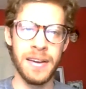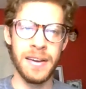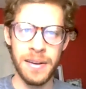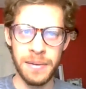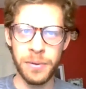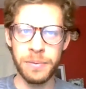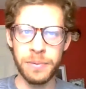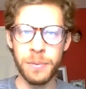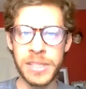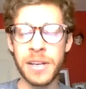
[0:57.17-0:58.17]
a
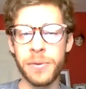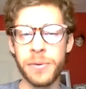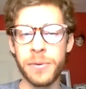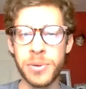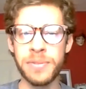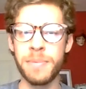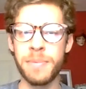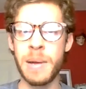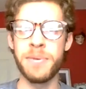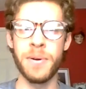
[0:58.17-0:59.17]
recent graduate
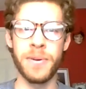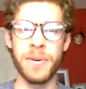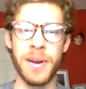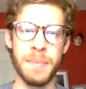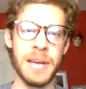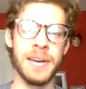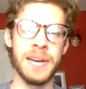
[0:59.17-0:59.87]
from my program,